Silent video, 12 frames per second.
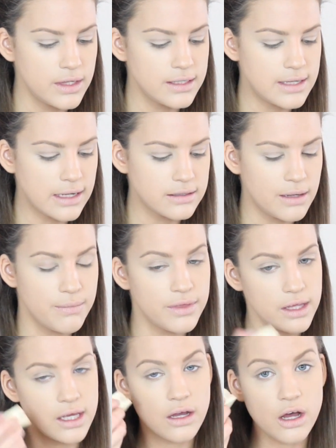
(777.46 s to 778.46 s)
Exact same
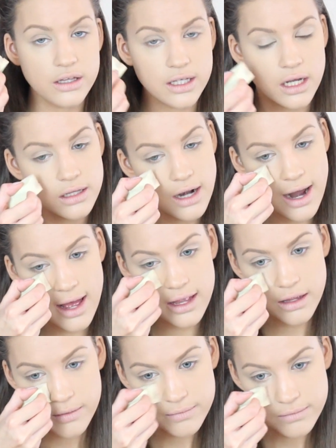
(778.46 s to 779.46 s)
thing on the other
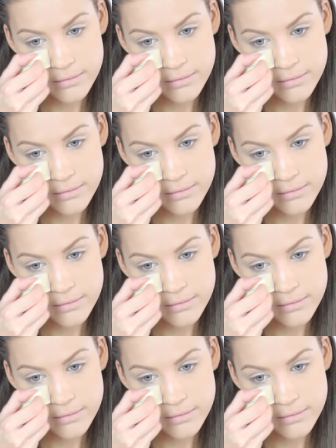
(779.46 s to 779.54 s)
eye.